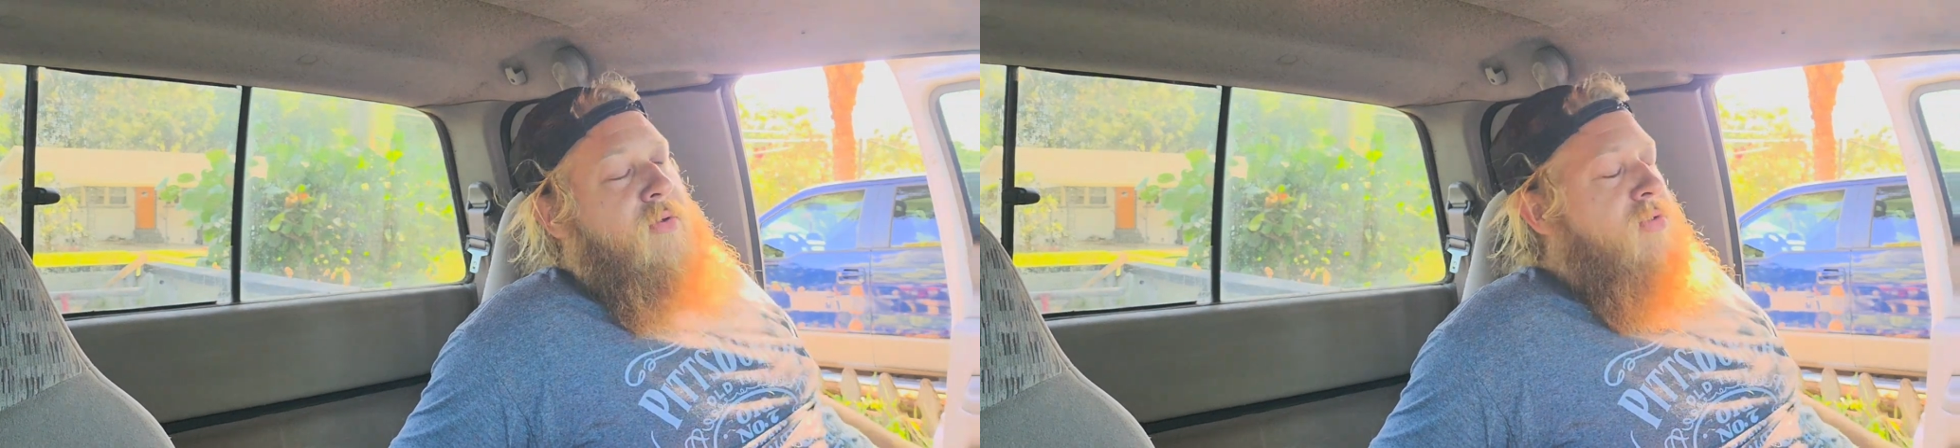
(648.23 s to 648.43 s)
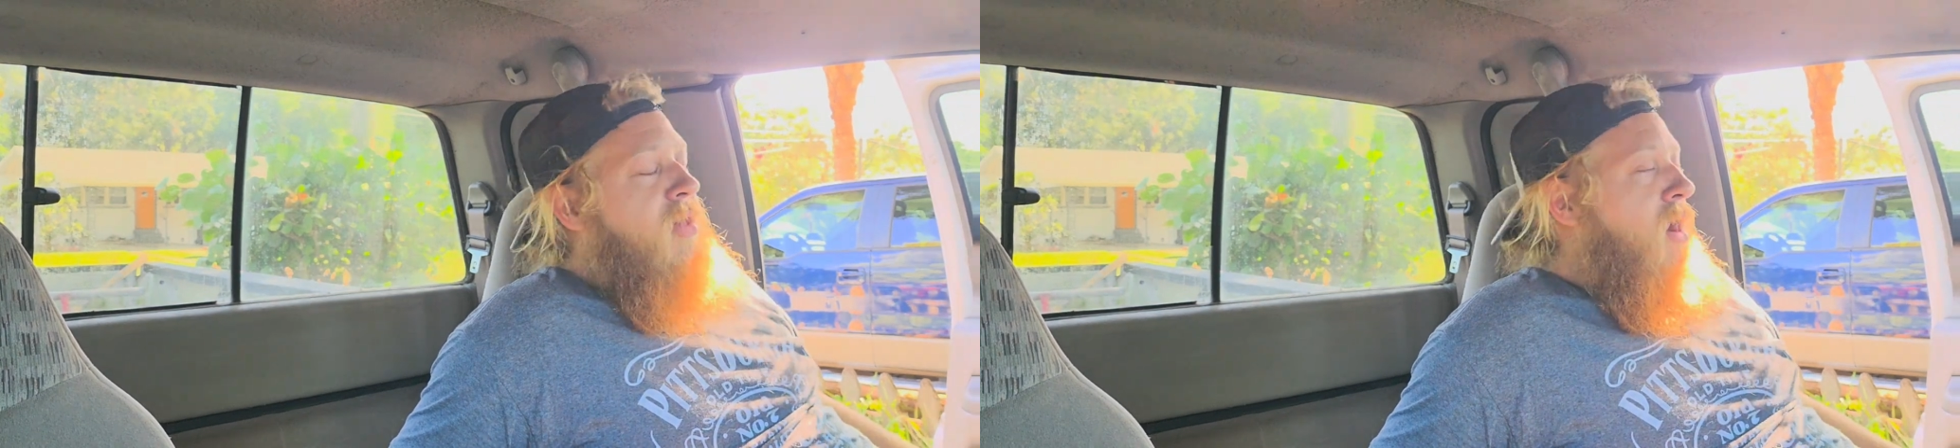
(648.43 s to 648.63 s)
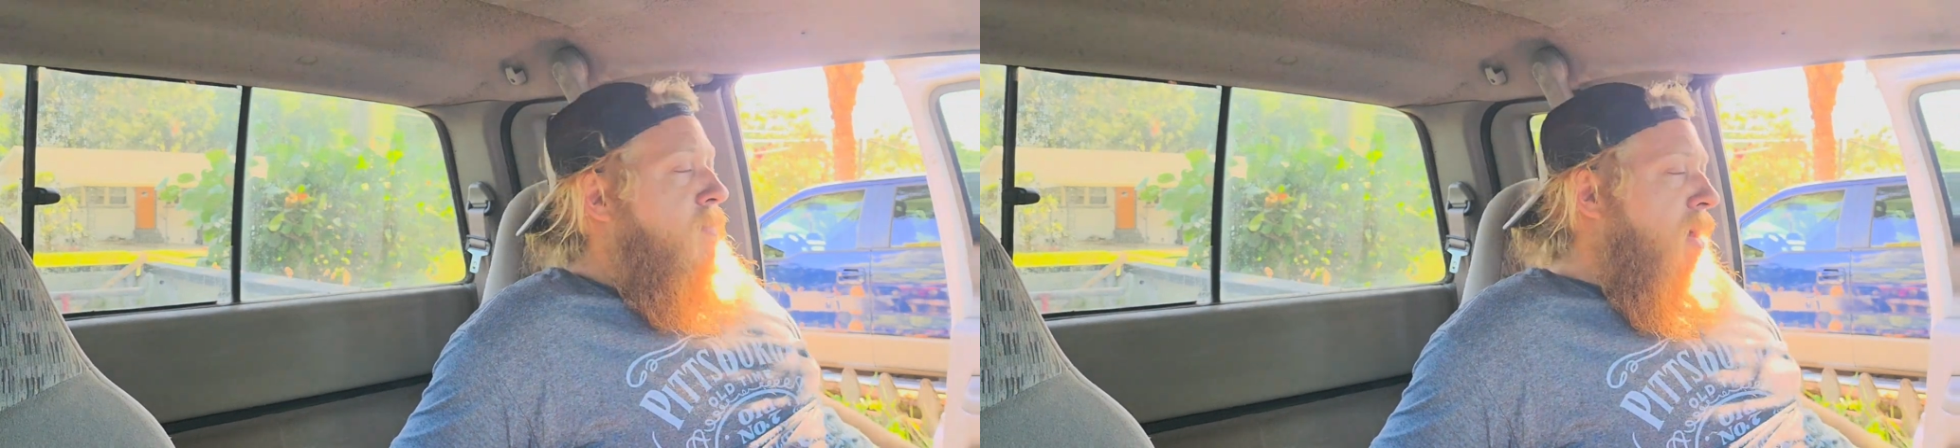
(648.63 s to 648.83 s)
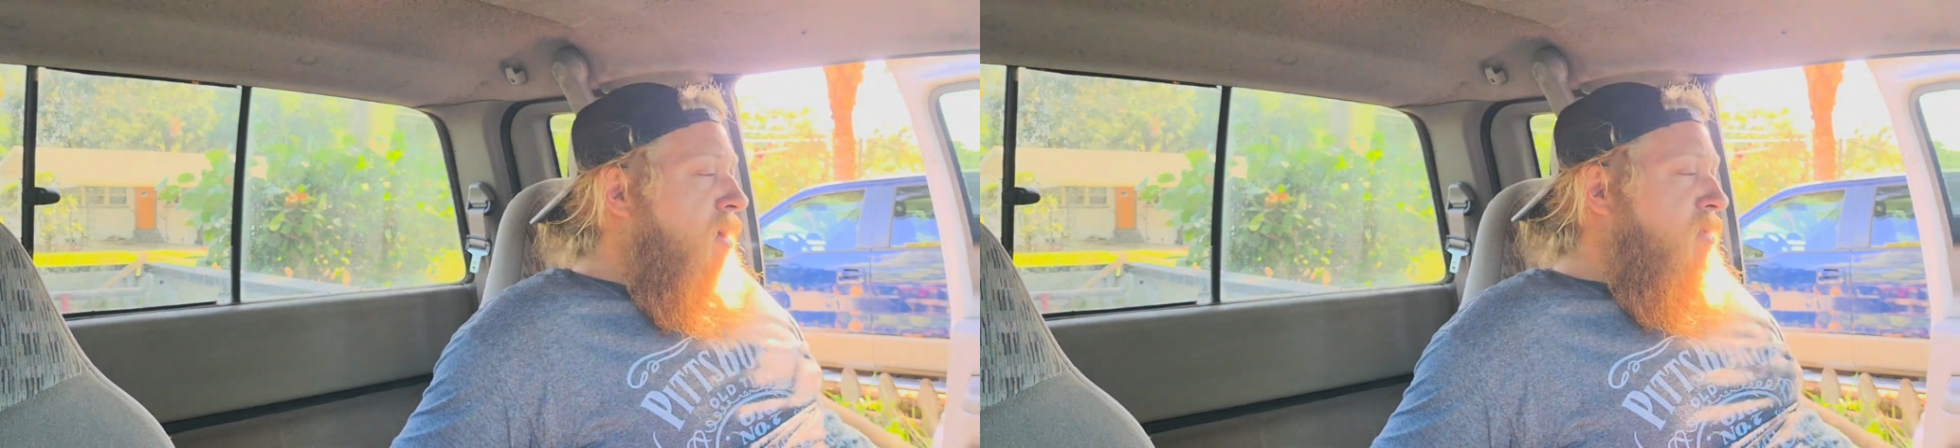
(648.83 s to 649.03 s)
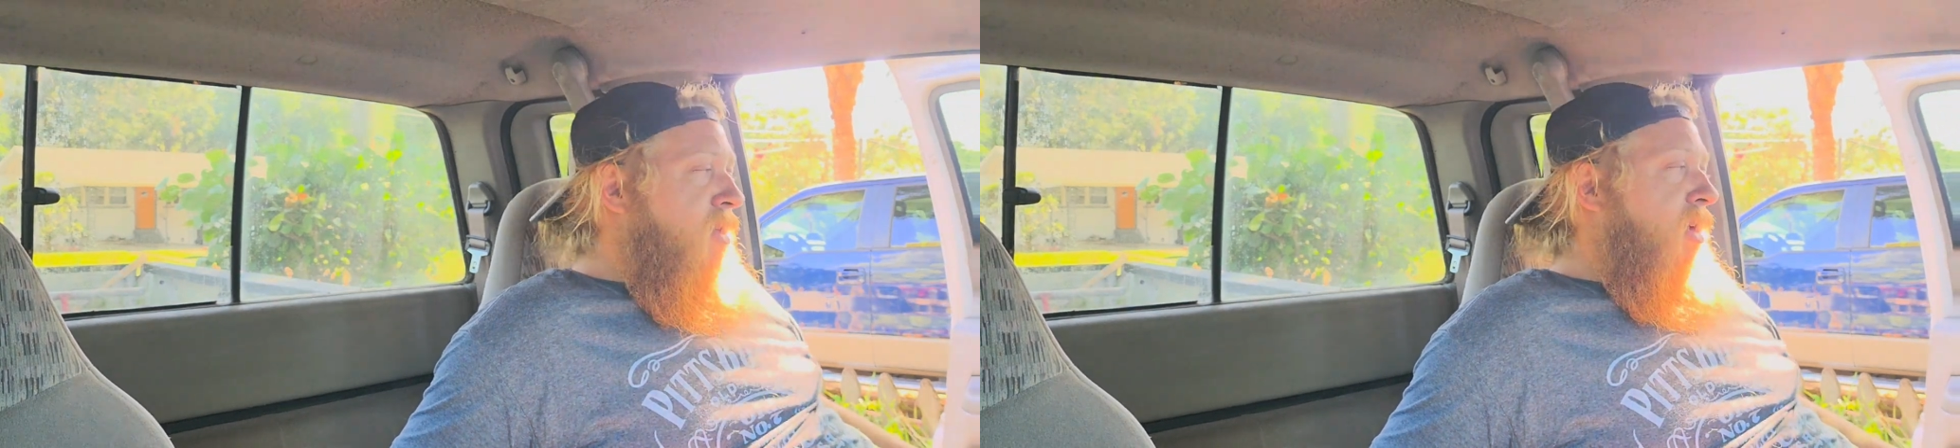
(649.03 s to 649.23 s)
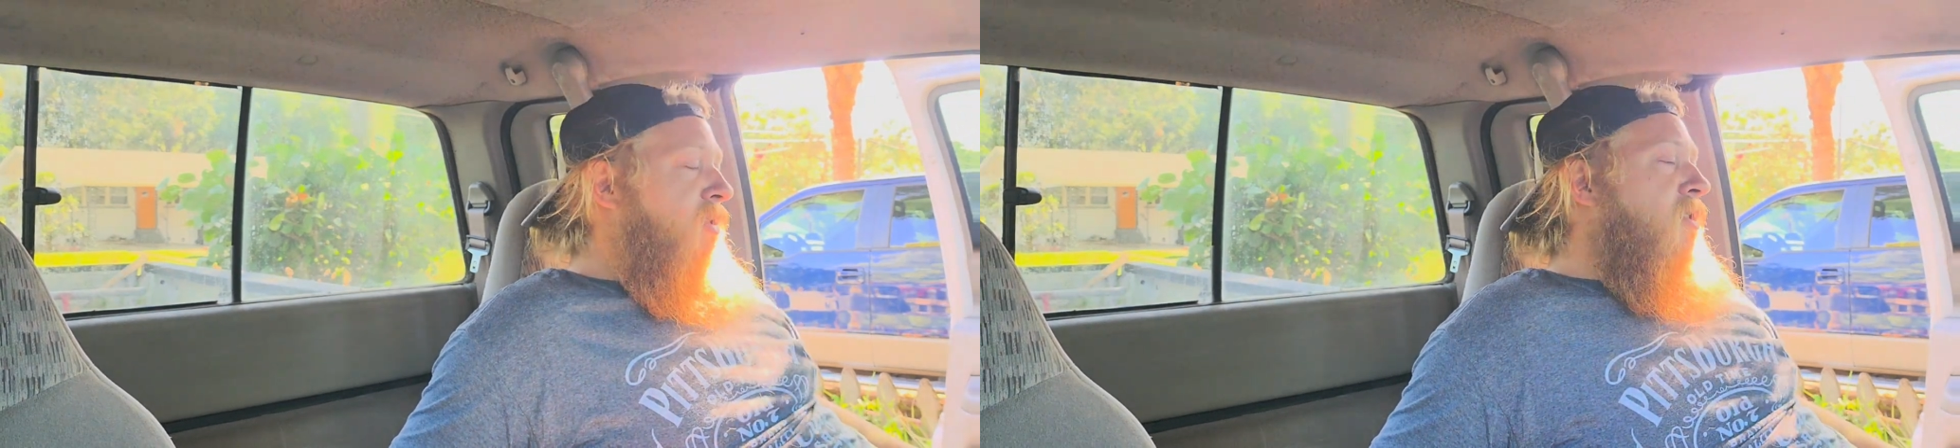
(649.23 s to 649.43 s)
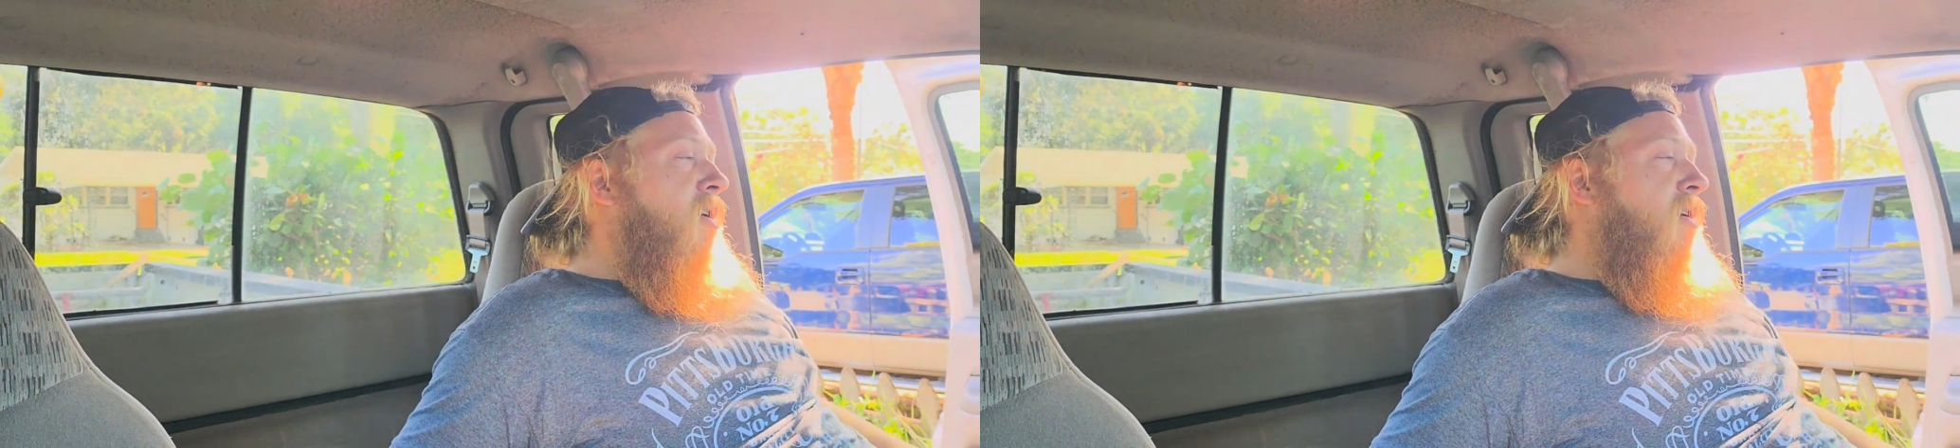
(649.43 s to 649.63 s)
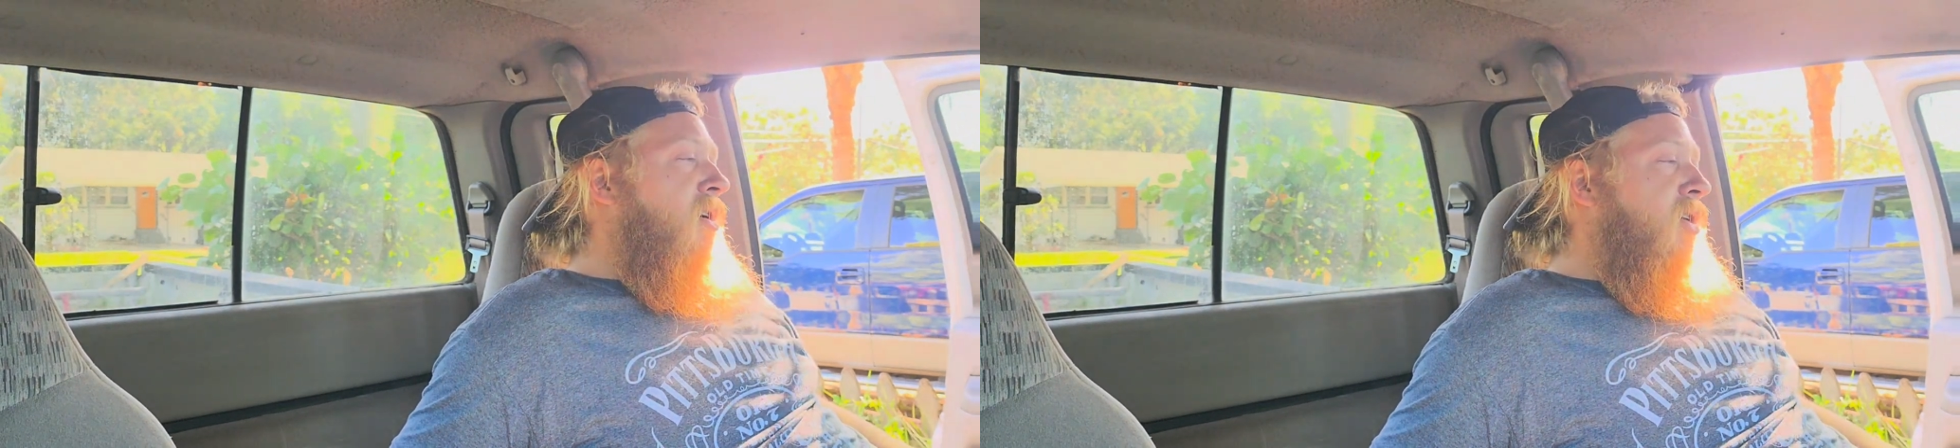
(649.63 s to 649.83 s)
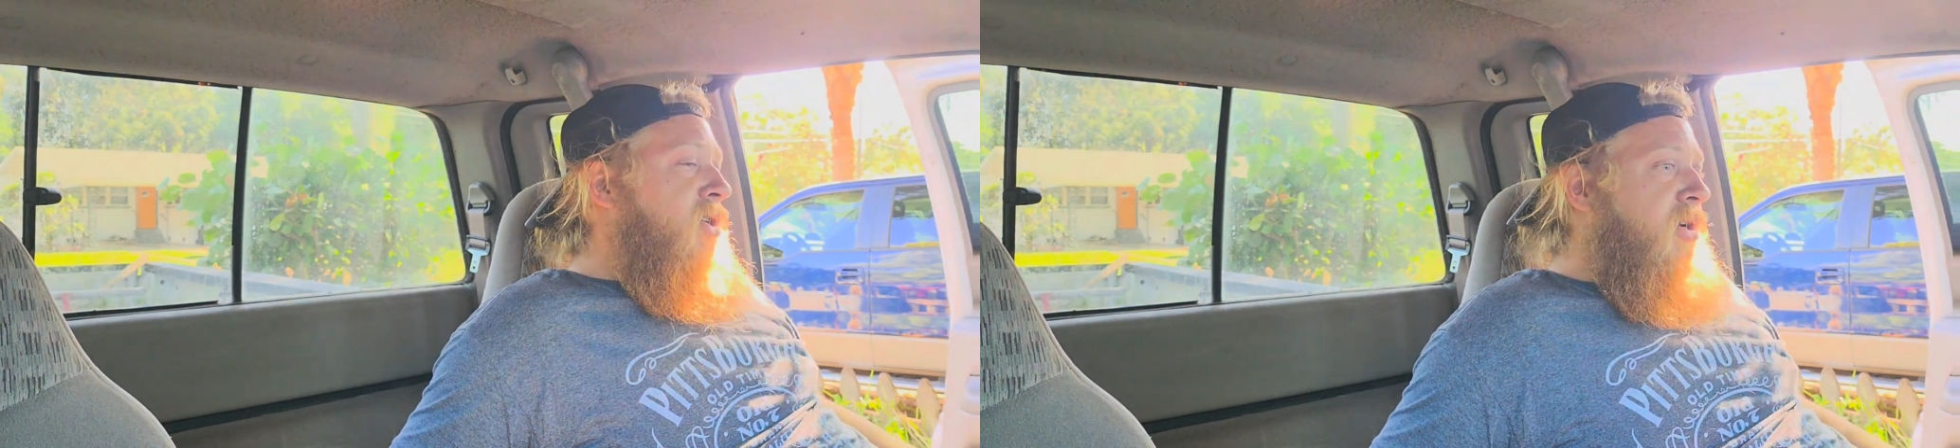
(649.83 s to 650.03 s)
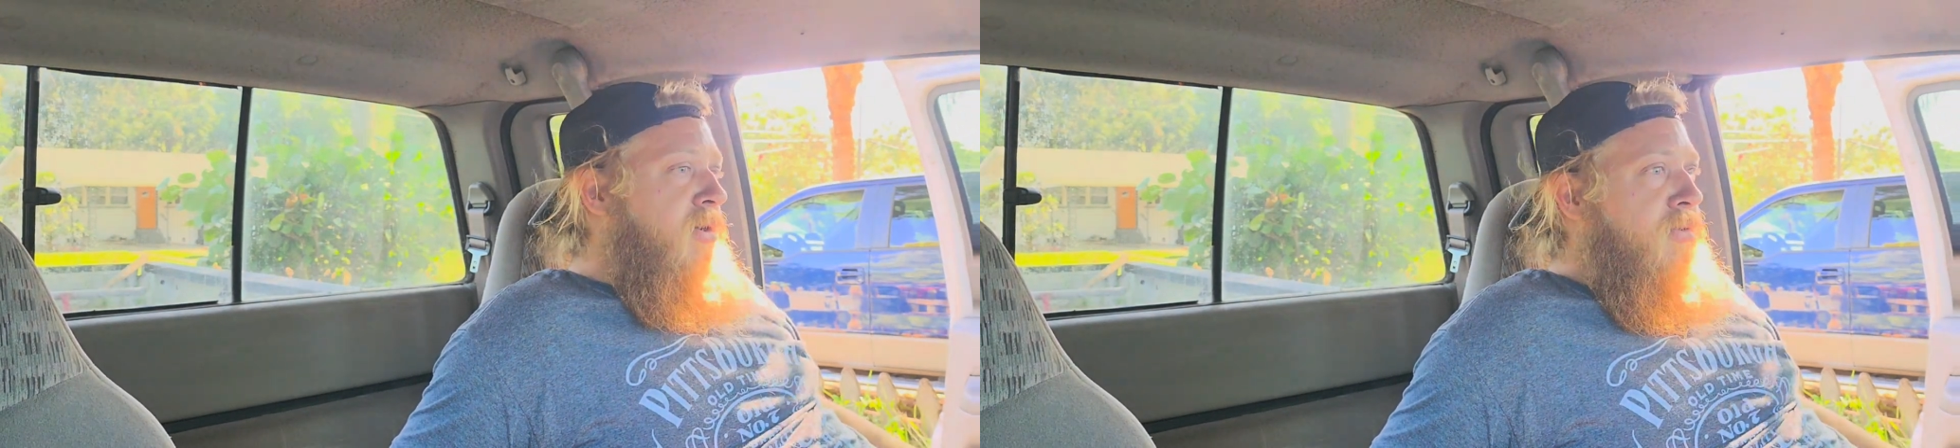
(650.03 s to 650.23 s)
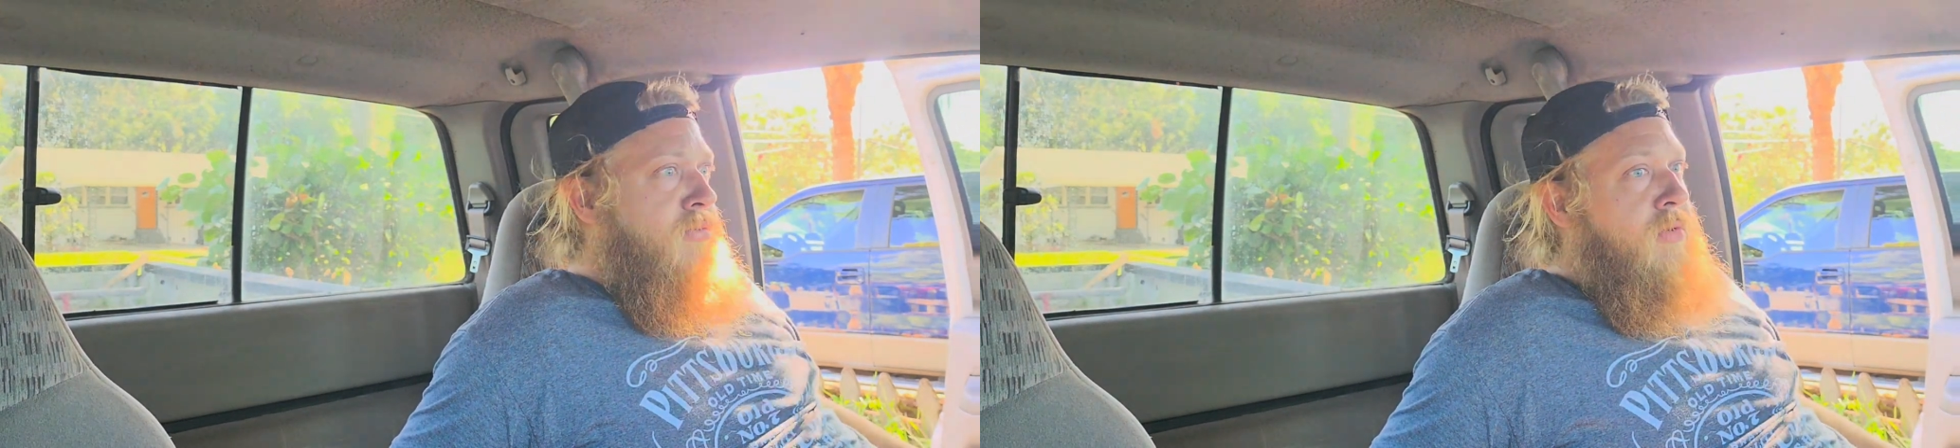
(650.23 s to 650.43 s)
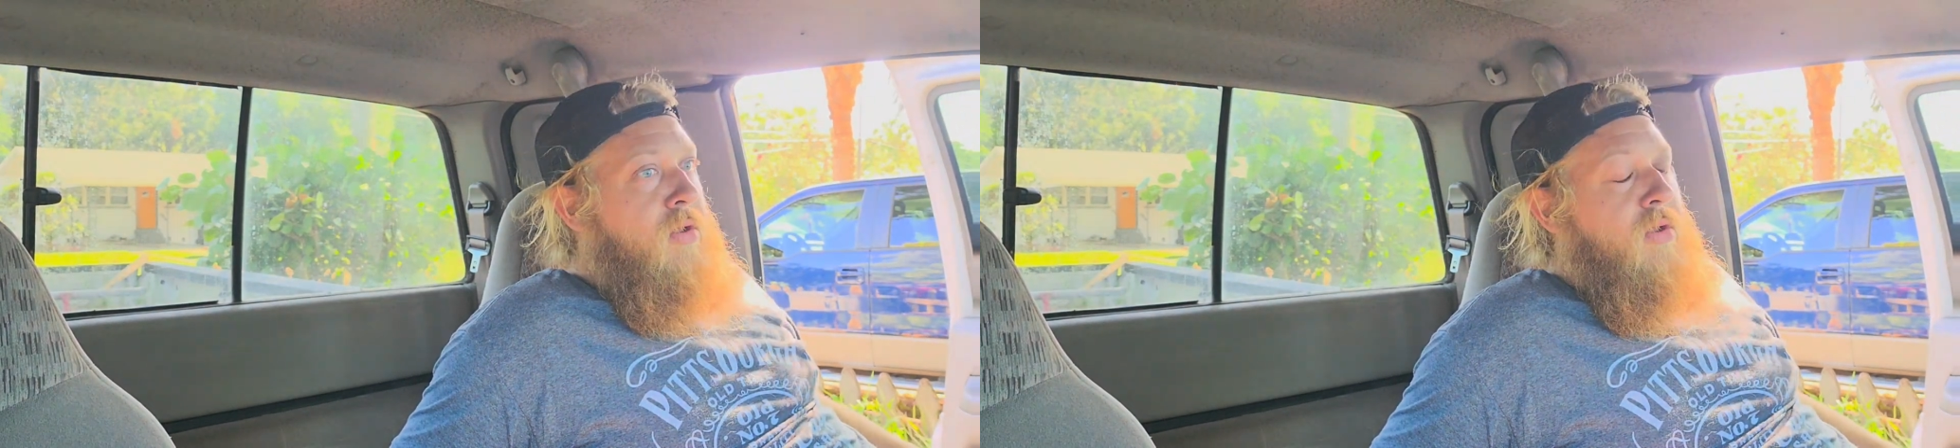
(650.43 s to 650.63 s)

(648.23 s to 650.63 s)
It's got a parasitic draw issue.